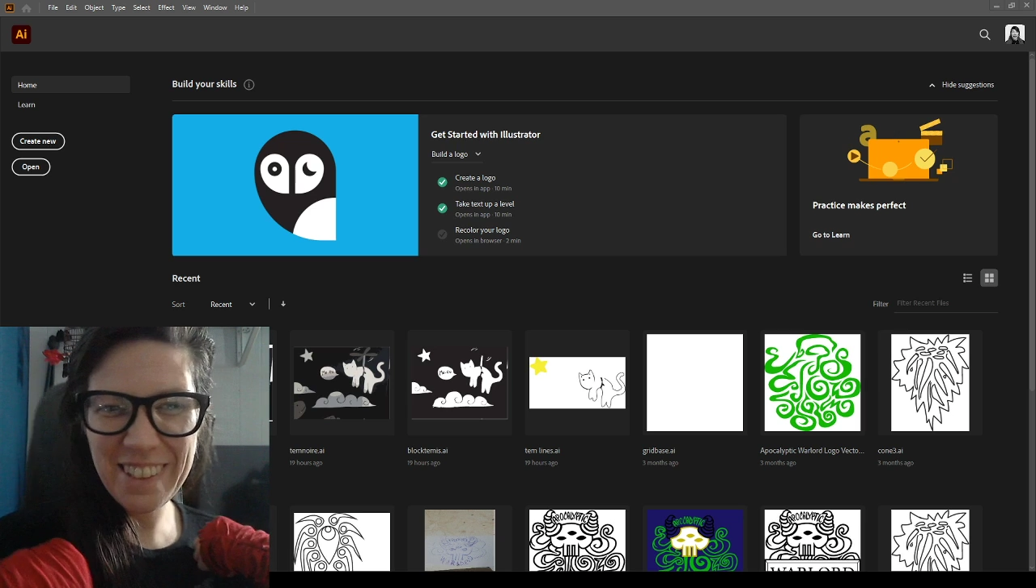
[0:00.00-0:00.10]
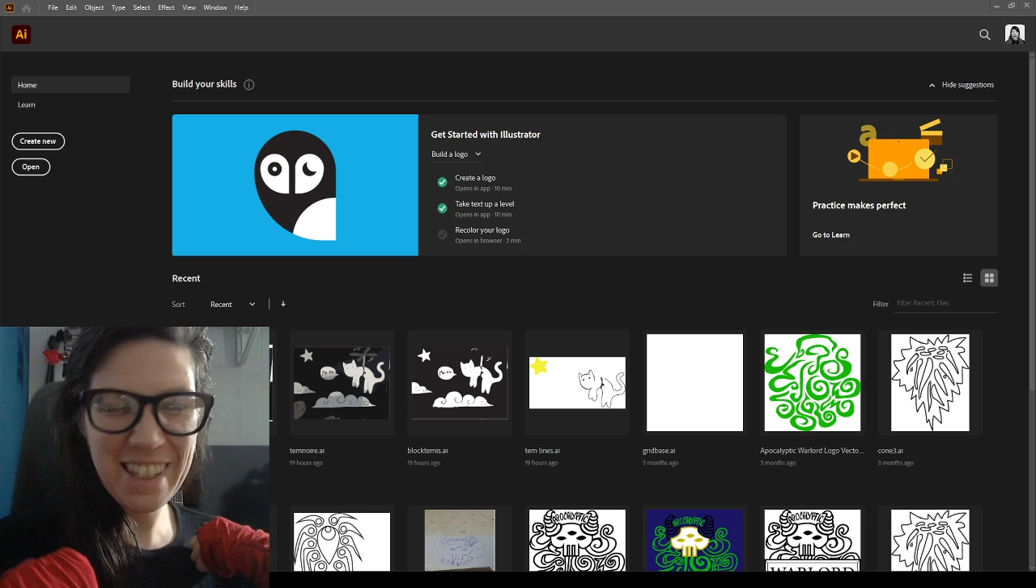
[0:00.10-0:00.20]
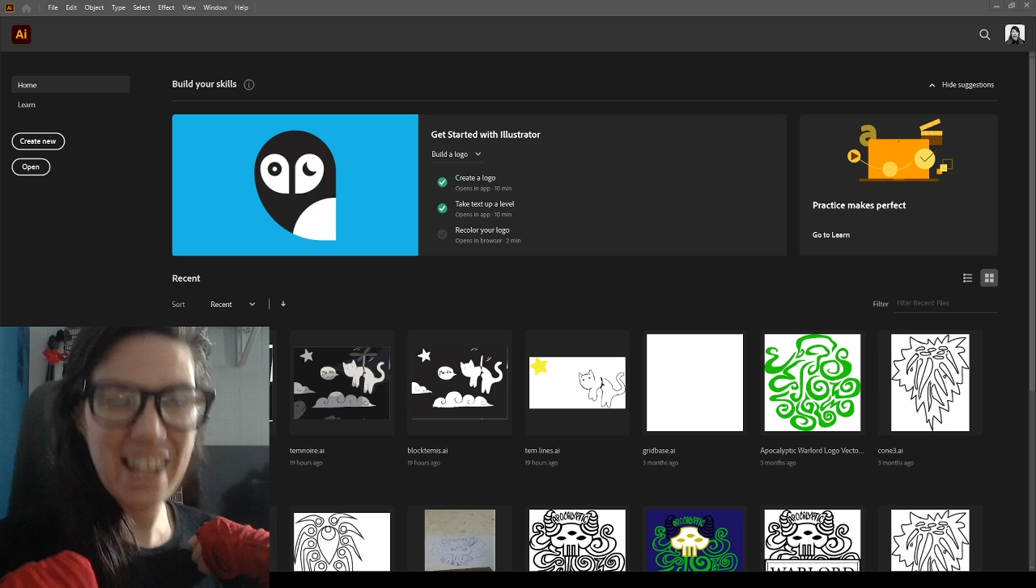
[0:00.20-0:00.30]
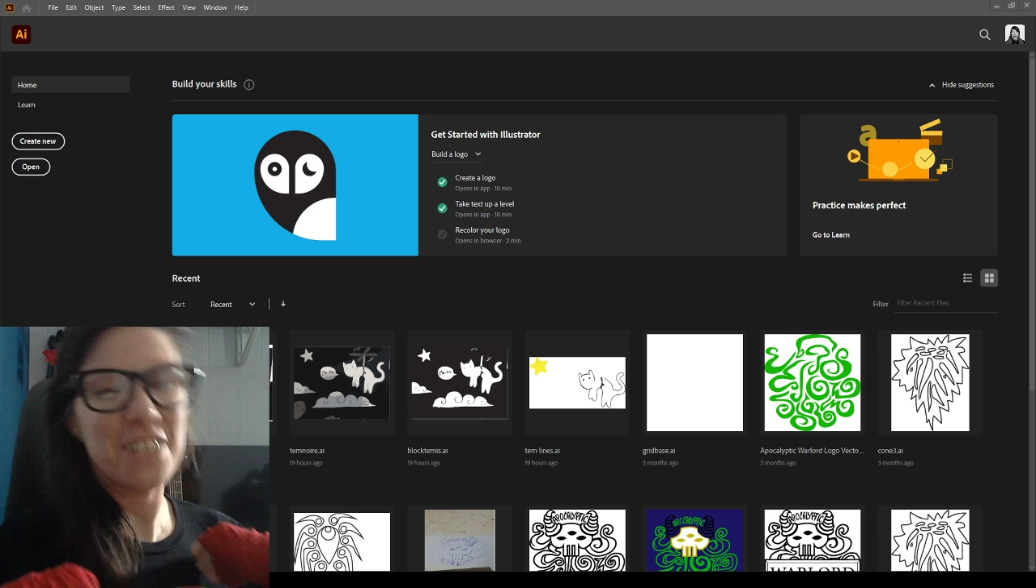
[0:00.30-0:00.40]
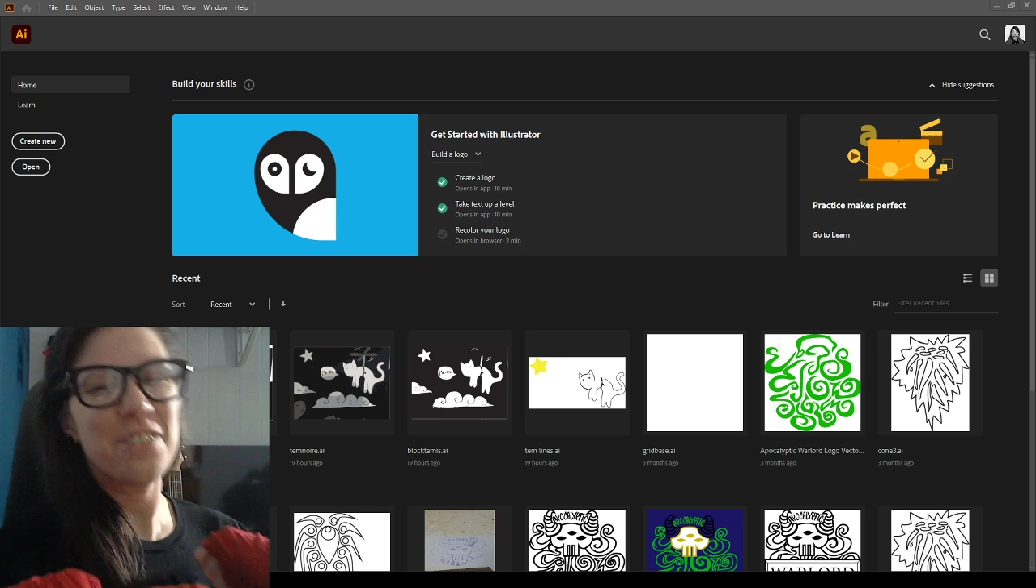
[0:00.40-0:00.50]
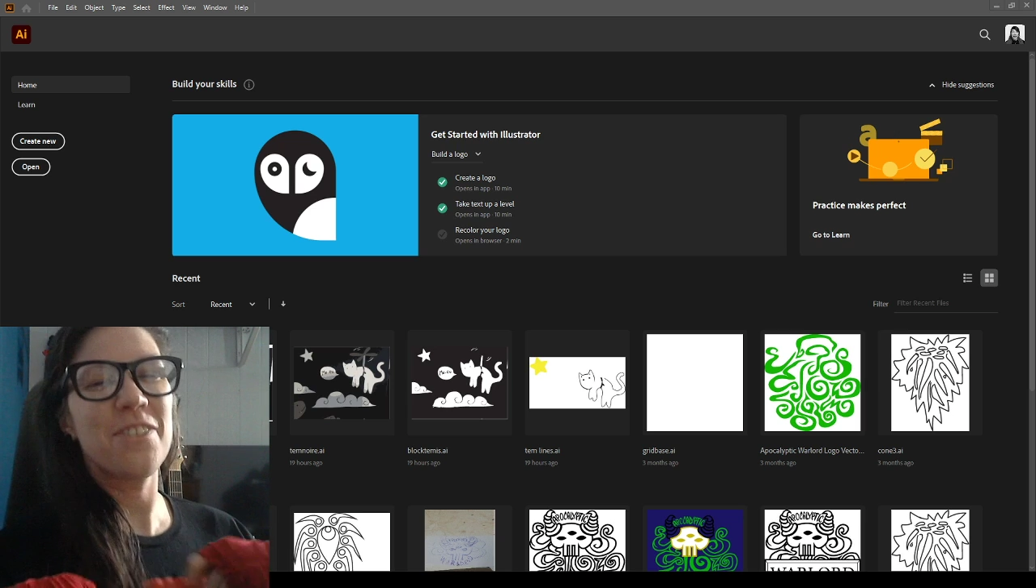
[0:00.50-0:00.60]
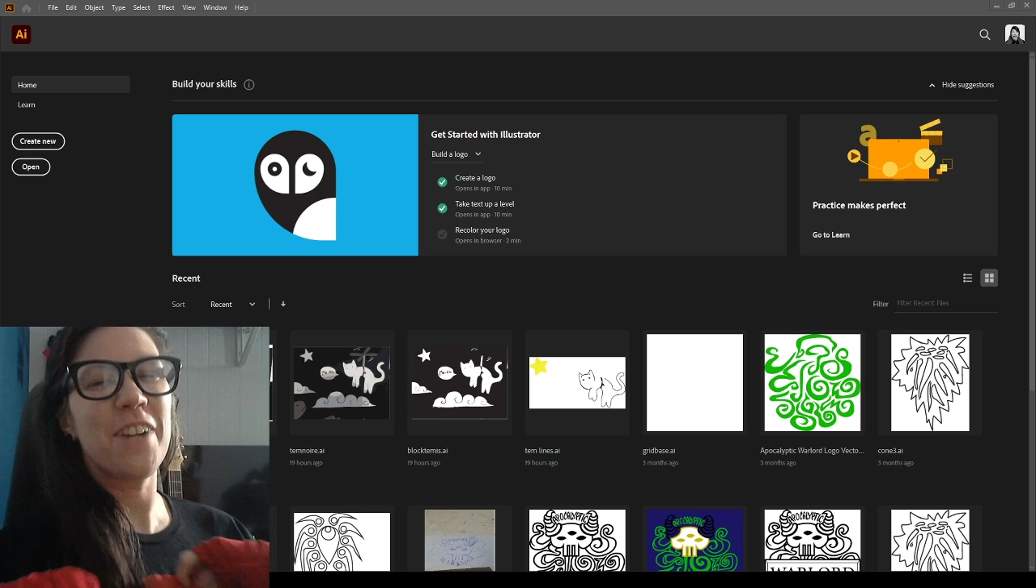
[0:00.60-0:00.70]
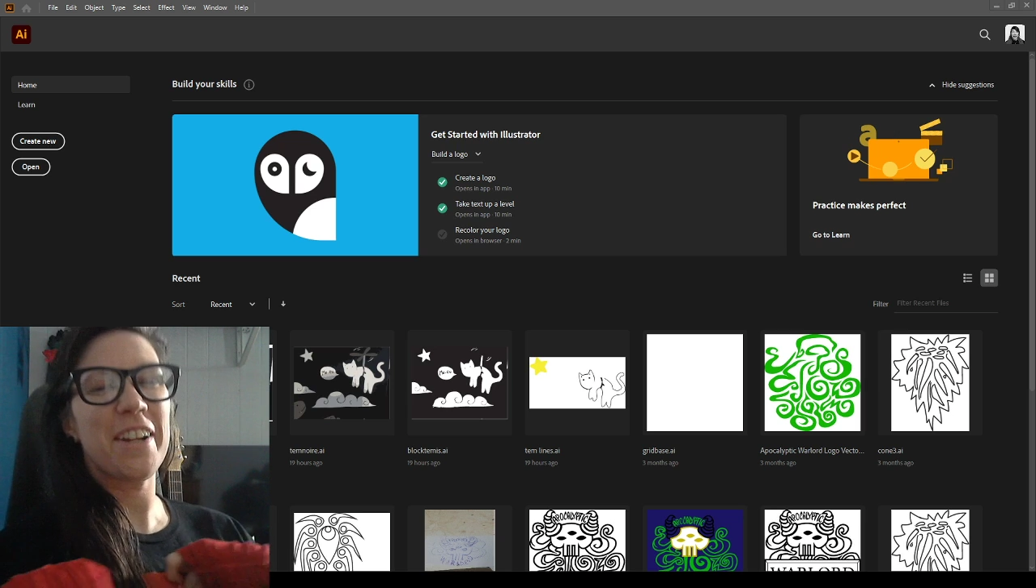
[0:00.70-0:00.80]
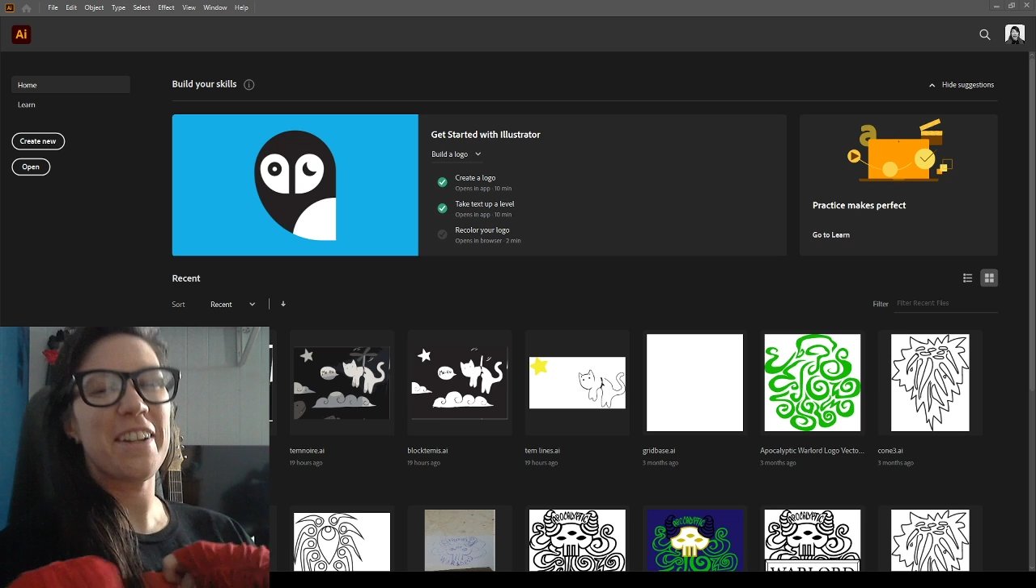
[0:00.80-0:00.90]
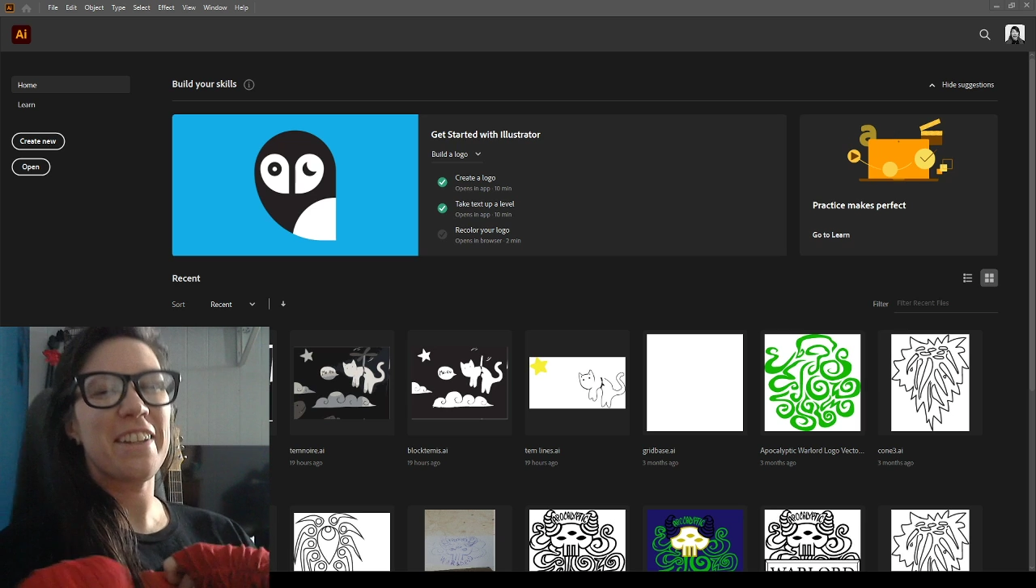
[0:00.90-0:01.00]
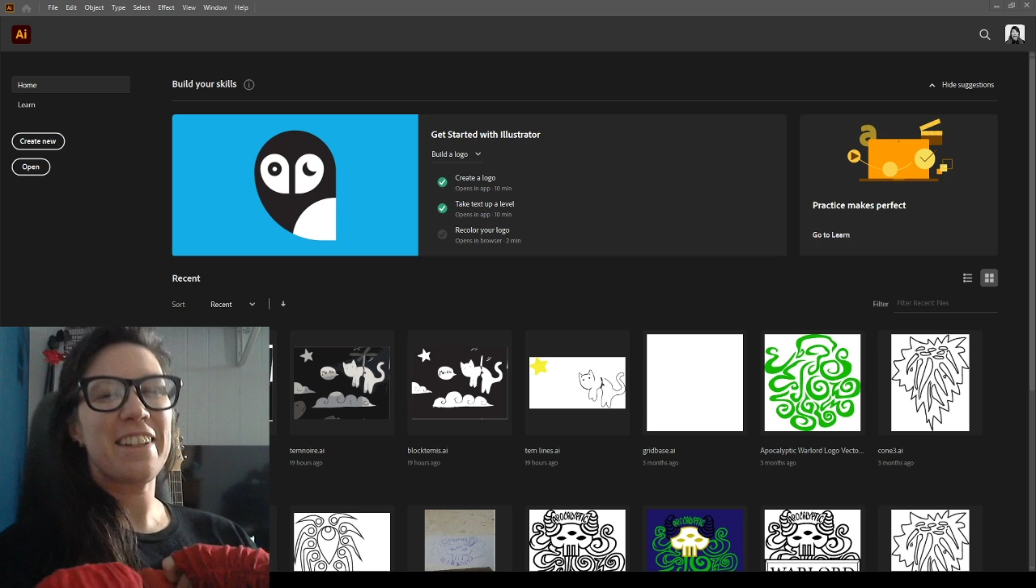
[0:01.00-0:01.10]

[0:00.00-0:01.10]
Kind of smart.